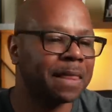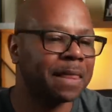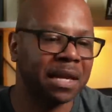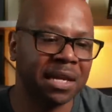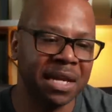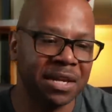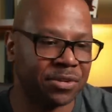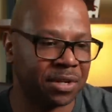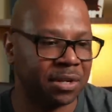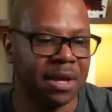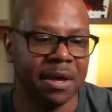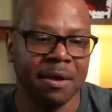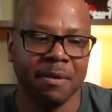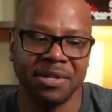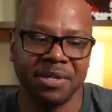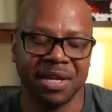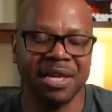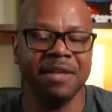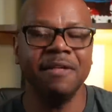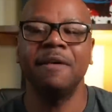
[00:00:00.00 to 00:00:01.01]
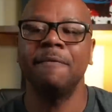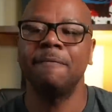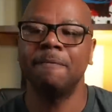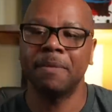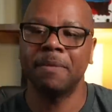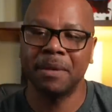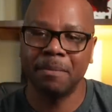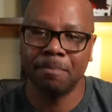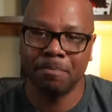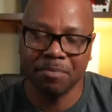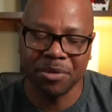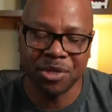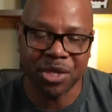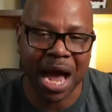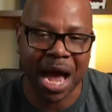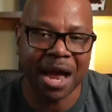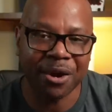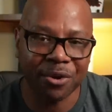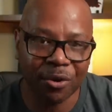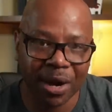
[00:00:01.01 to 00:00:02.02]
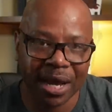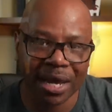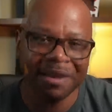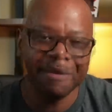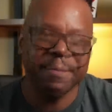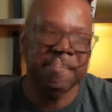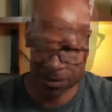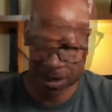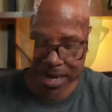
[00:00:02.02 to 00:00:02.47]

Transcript: Listen, see, John Gray,